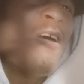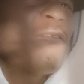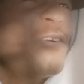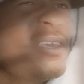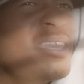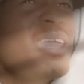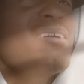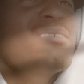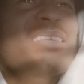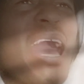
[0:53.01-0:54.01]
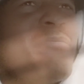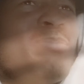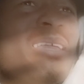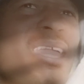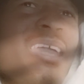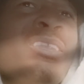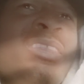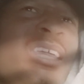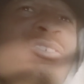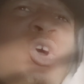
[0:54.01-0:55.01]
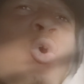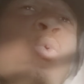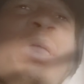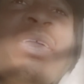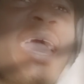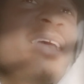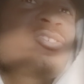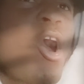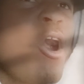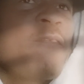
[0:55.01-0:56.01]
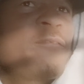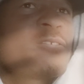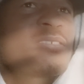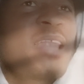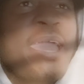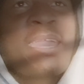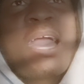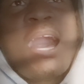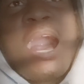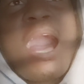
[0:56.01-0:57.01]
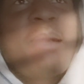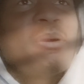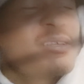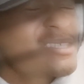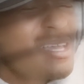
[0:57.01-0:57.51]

For years I've been getting these weak ass offers like I'm a